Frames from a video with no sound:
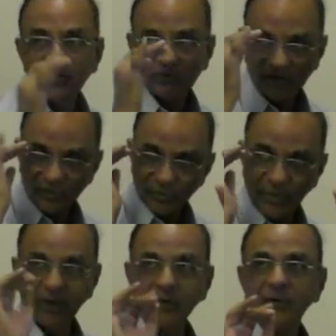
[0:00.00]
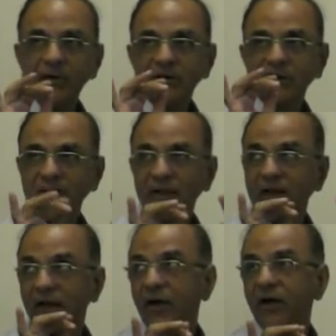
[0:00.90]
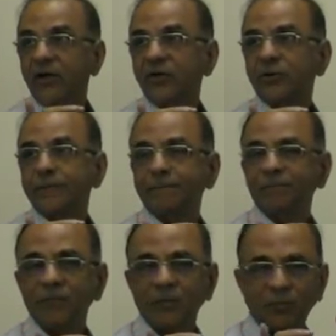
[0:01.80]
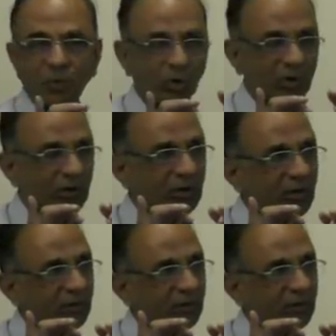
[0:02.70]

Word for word: suspect that there is pleural